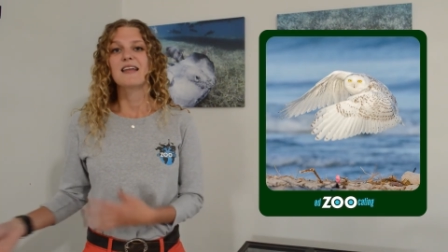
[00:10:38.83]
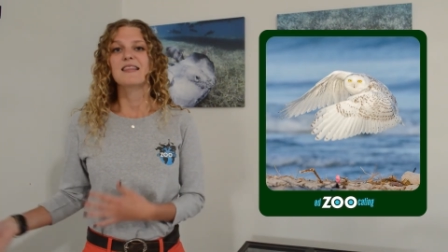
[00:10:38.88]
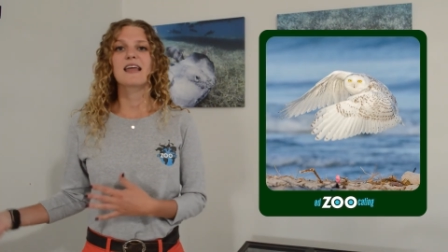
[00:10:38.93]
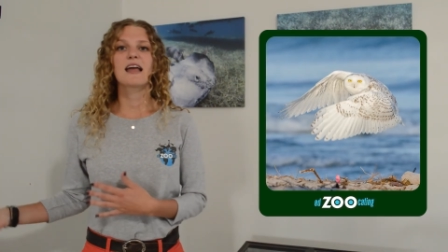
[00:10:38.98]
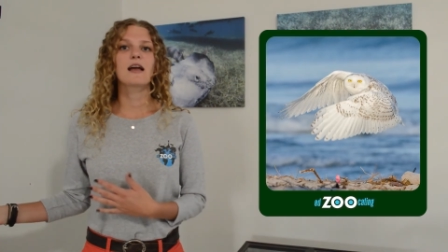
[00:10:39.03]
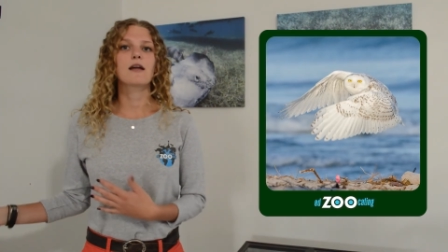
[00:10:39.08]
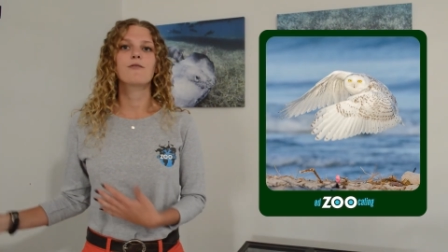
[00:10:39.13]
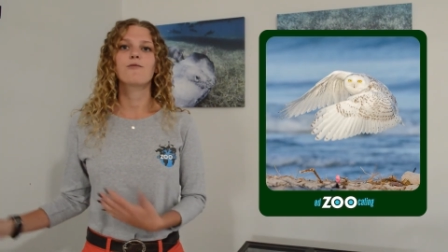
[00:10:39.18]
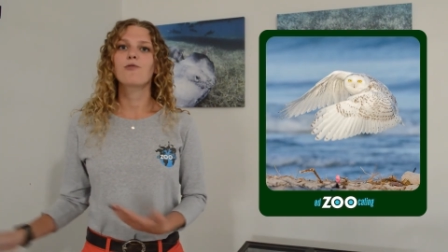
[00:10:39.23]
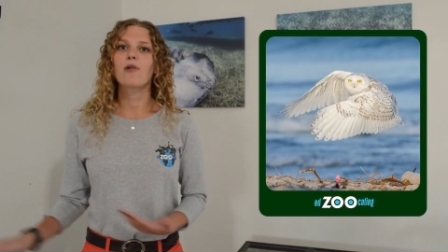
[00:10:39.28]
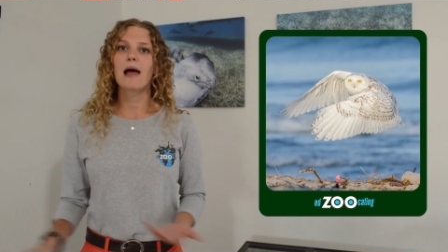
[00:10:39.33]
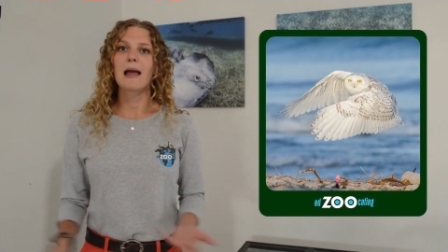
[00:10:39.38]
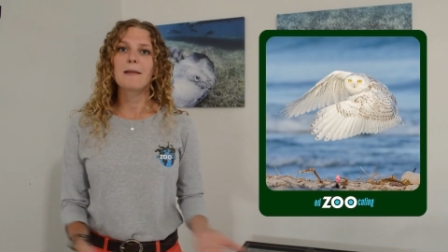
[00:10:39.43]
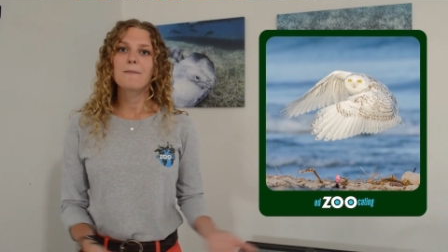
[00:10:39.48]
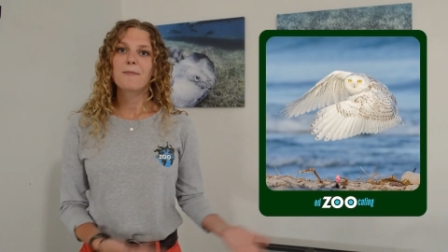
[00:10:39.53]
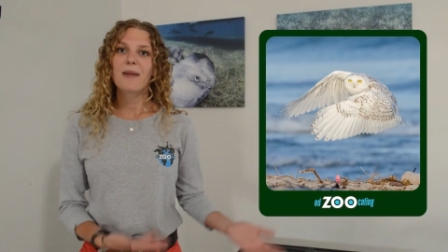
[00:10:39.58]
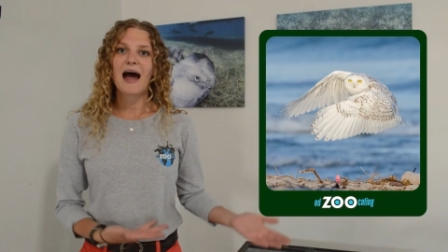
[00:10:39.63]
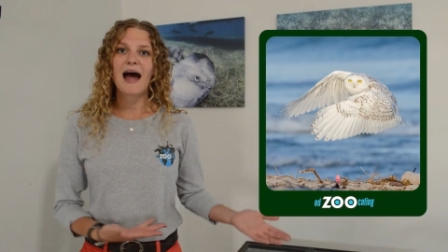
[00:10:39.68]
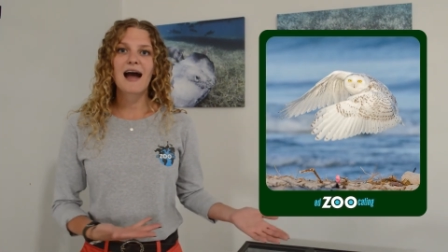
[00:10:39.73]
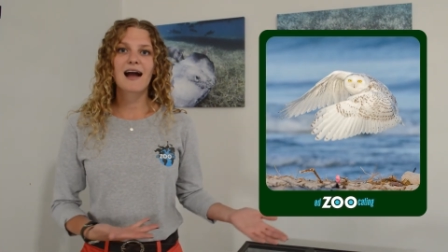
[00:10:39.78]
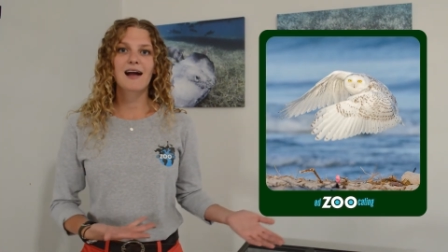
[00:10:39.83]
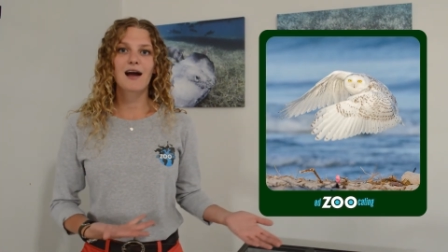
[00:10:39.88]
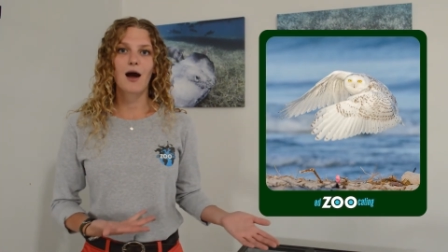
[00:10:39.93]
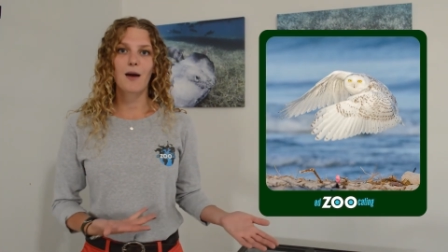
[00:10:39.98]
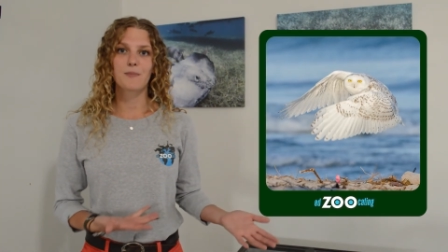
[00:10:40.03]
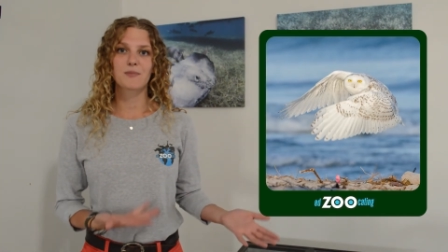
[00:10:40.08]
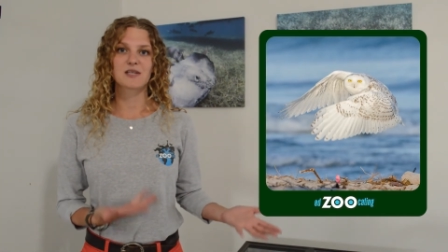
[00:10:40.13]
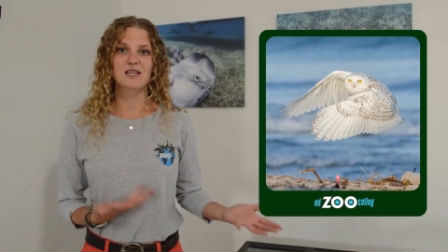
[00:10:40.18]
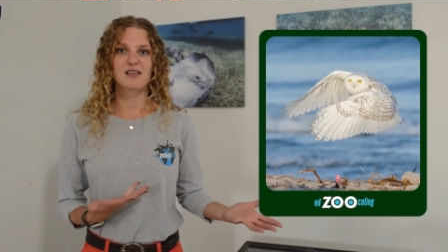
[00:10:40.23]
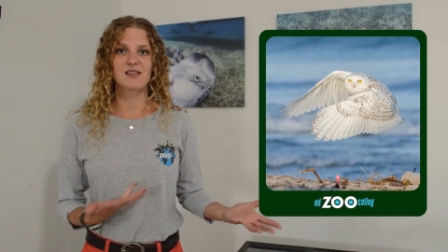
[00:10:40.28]
they can fly back
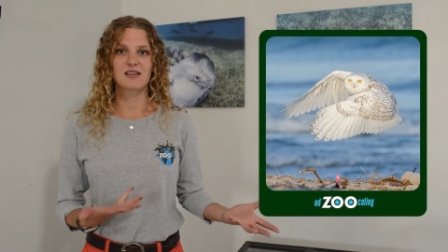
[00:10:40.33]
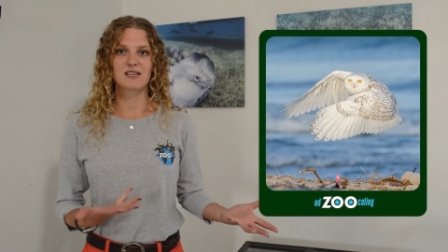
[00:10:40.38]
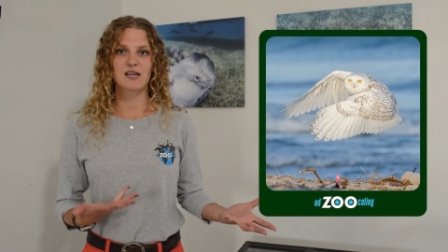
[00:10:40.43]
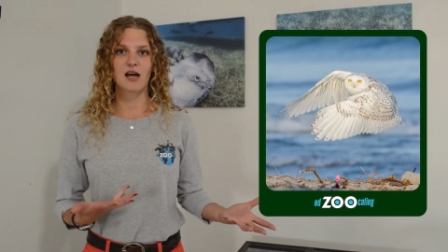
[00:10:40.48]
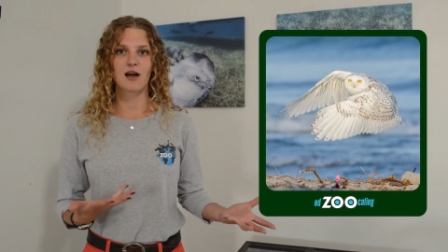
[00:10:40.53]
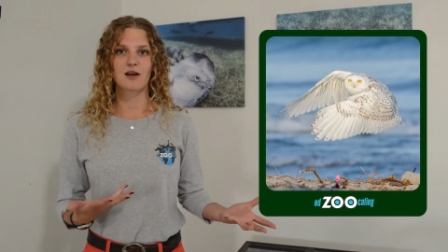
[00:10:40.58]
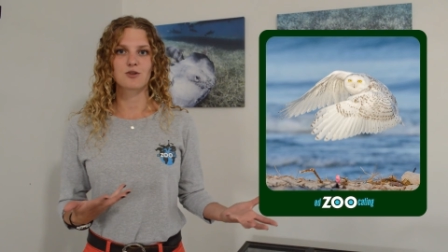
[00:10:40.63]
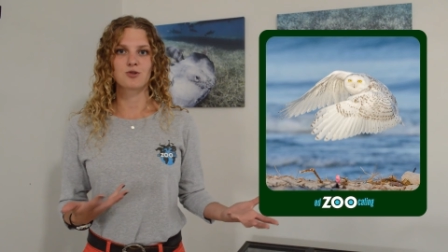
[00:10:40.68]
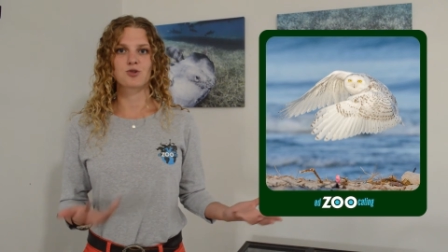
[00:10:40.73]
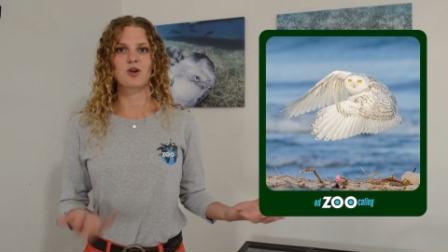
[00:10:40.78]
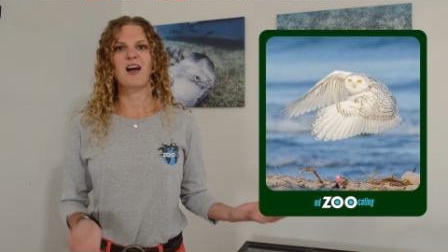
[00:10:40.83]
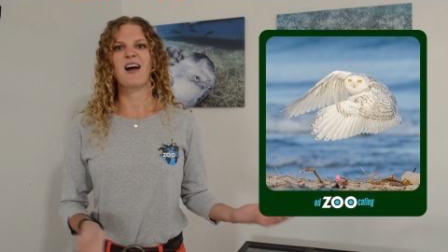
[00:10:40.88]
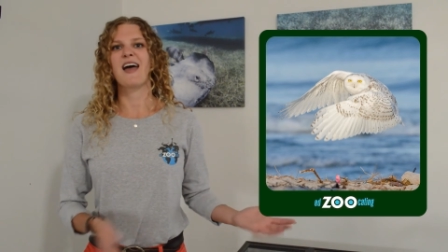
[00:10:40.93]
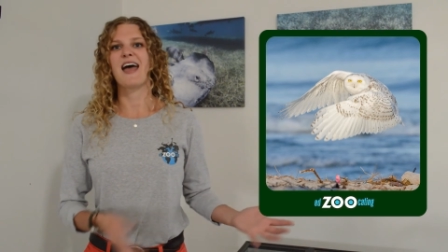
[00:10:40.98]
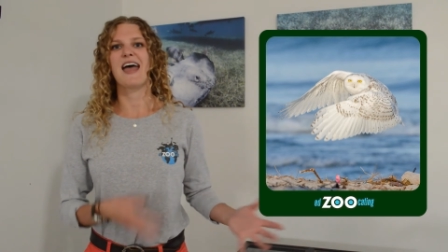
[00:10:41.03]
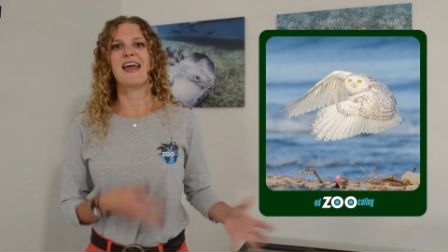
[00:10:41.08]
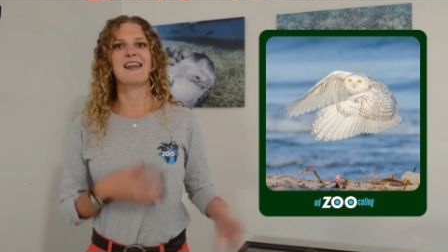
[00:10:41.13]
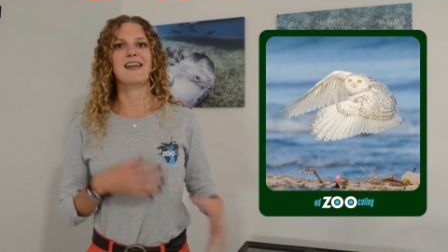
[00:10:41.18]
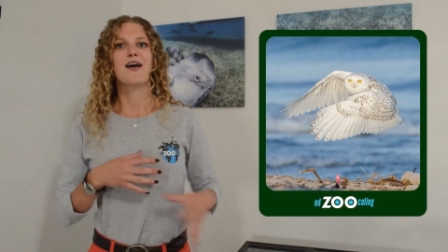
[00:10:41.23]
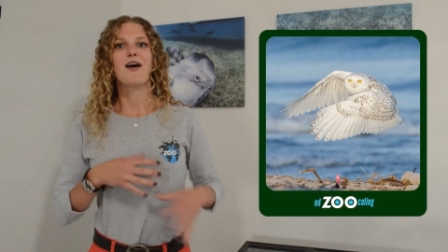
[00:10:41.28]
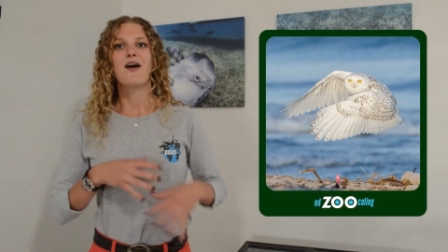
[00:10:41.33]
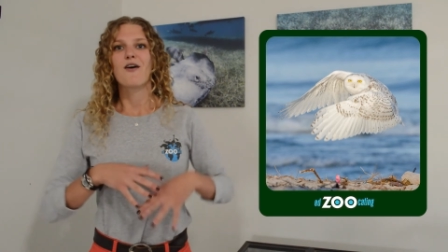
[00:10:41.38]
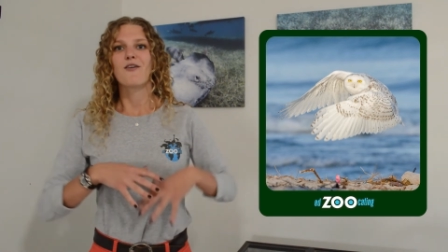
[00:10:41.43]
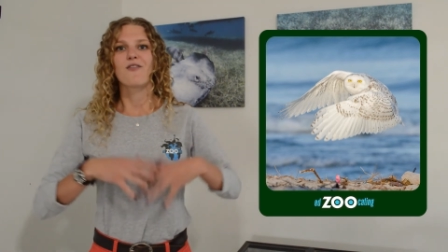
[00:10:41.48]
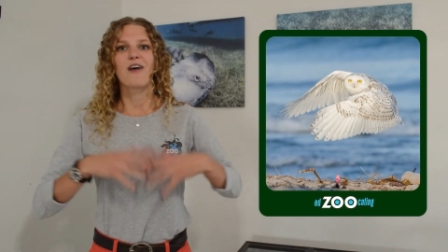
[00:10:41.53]
up to the tundra and